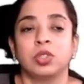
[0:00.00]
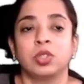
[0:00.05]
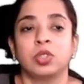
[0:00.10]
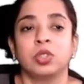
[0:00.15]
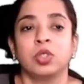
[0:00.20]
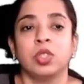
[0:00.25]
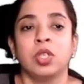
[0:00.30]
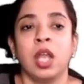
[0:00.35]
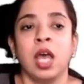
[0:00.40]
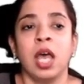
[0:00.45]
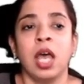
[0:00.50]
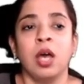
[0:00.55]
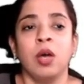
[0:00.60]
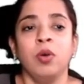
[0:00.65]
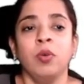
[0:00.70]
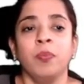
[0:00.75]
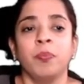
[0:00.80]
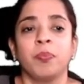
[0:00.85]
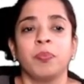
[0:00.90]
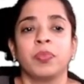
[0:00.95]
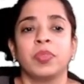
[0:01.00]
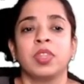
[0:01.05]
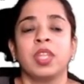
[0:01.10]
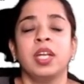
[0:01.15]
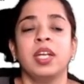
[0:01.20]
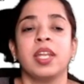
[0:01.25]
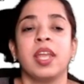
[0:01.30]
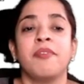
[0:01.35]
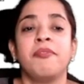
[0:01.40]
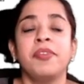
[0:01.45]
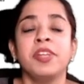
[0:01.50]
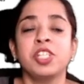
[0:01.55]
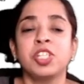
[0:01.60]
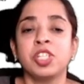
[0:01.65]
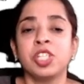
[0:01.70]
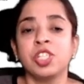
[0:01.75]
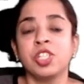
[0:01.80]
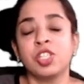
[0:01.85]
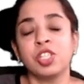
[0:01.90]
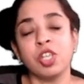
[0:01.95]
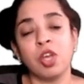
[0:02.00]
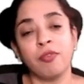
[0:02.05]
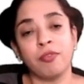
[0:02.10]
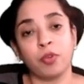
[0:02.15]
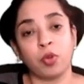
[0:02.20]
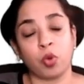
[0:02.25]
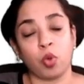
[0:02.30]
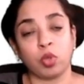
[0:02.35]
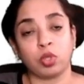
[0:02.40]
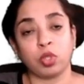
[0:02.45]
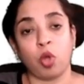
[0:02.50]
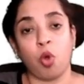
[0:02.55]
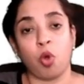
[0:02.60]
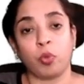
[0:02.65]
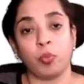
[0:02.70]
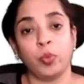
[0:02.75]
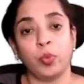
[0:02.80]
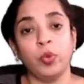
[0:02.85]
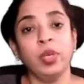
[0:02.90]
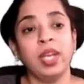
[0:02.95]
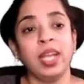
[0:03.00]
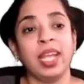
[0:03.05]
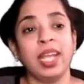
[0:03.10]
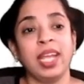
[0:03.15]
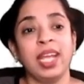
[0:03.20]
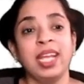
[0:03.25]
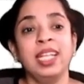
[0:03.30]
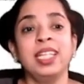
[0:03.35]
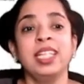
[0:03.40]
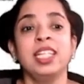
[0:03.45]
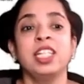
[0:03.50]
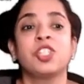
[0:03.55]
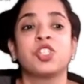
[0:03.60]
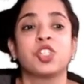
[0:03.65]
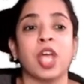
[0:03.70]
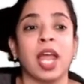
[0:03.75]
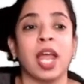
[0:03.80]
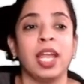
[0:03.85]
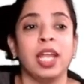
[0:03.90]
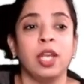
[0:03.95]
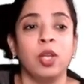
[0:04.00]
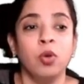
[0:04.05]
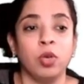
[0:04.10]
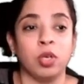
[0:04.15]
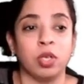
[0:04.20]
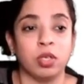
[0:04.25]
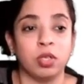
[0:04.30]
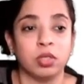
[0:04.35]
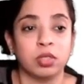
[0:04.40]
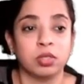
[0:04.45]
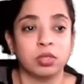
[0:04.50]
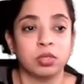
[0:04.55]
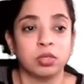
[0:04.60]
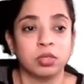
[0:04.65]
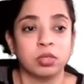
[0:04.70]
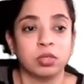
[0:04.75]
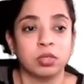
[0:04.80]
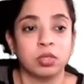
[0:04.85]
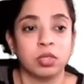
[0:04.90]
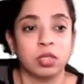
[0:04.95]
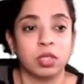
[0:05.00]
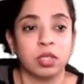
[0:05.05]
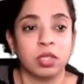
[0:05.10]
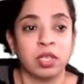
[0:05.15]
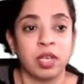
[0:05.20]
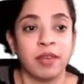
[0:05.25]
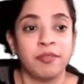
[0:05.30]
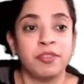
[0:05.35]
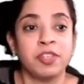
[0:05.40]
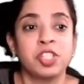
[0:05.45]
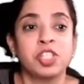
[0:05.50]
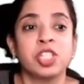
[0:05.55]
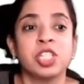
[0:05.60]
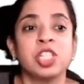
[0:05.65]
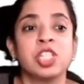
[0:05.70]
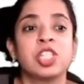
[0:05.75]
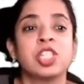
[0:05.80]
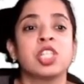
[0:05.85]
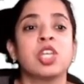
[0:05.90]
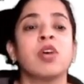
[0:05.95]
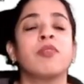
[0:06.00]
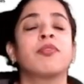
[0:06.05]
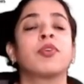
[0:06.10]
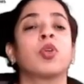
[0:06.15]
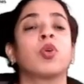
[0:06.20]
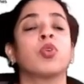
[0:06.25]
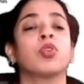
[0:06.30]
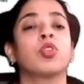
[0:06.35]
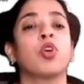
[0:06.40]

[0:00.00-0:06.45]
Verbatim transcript: so now the deficiency of growth hormone in childhood deficiency of growth